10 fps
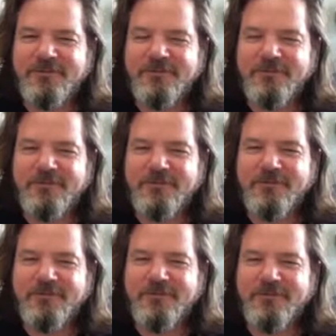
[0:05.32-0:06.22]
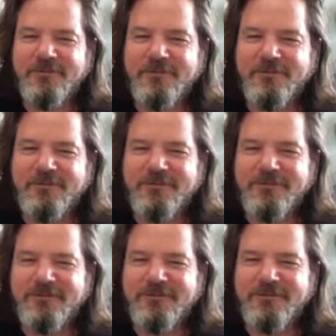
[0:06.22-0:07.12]

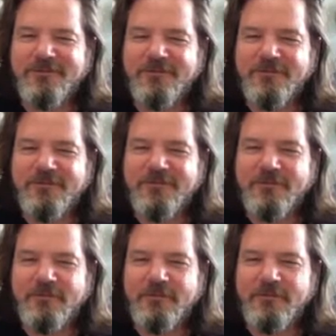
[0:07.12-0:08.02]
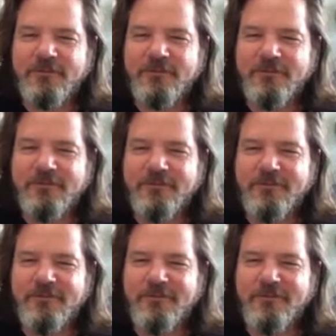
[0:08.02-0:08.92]

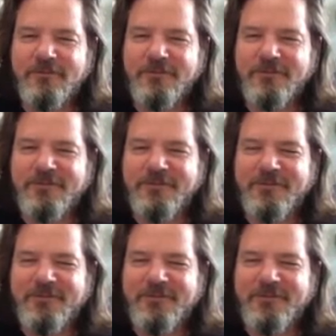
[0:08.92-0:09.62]
[no speech]